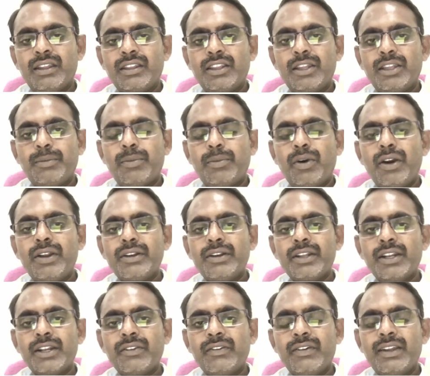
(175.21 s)
the
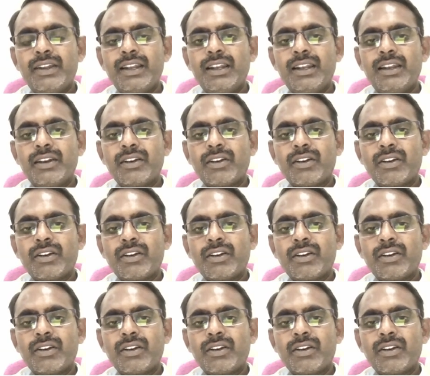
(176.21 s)
pointer will